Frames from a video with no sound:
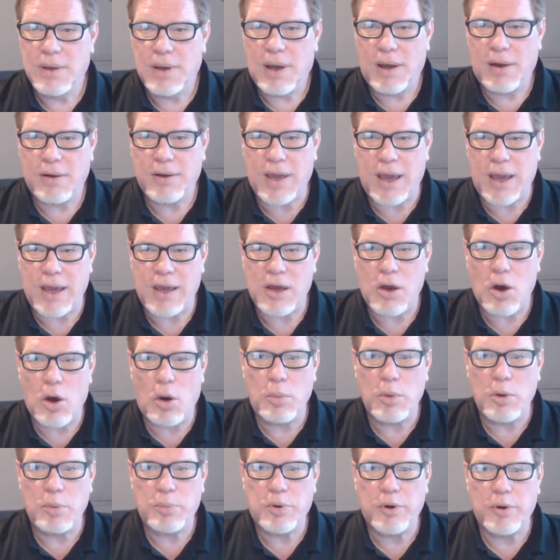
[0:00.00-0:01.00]
Okay,
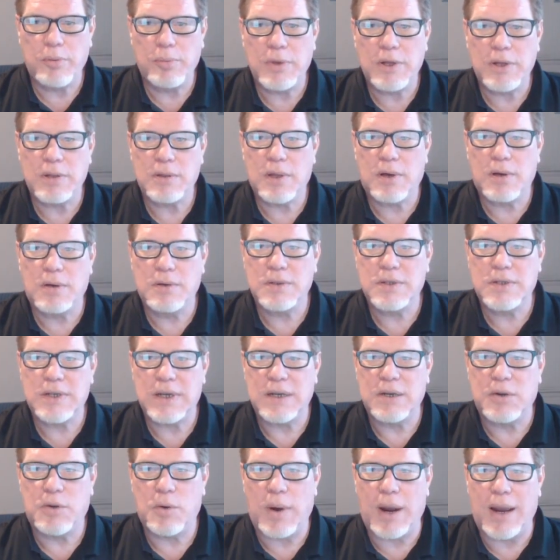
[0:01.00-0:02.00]
home improvement loans
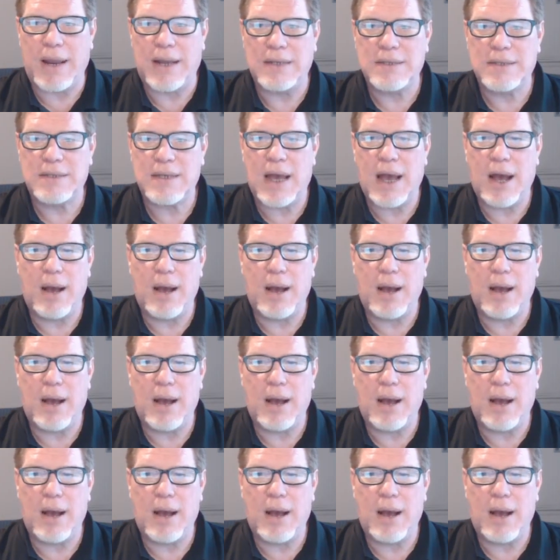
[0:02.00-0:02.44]
and grants